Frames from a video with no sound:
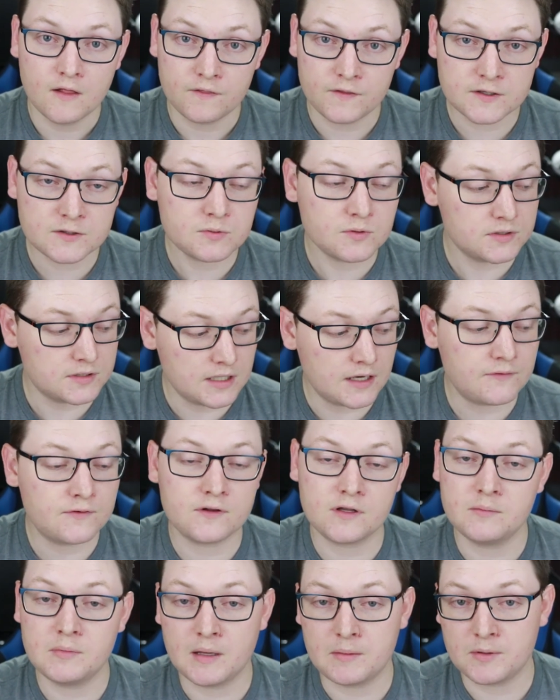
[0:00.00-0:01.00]
This will
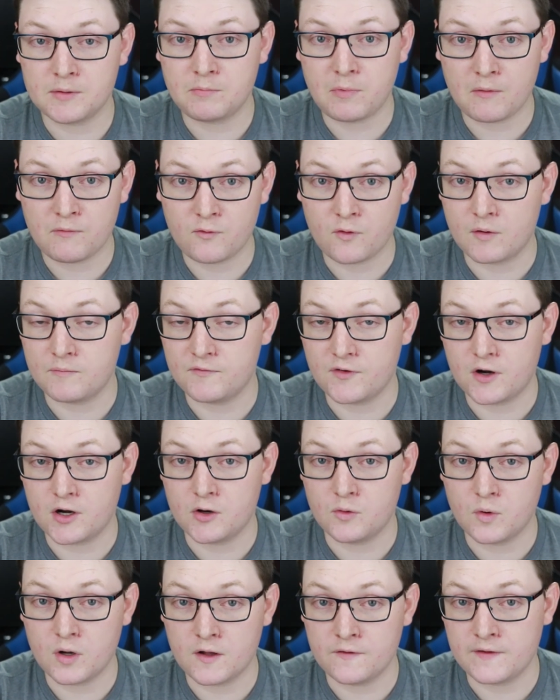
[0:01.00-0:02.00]
definitely be able to perform
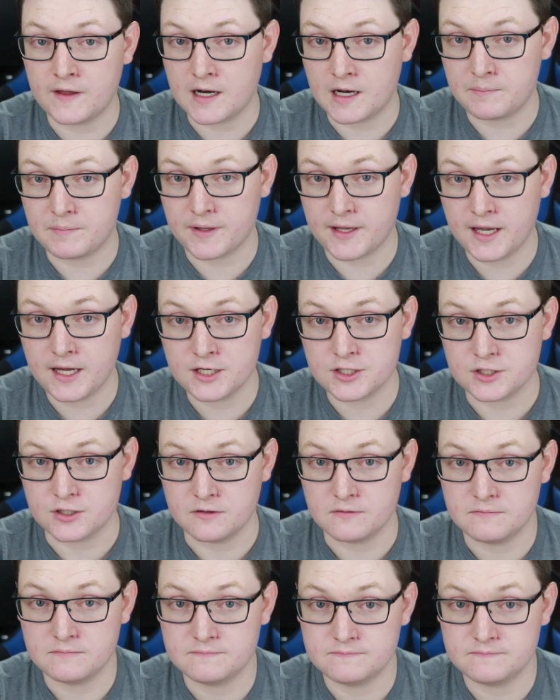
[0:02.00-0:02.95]
very well in that application.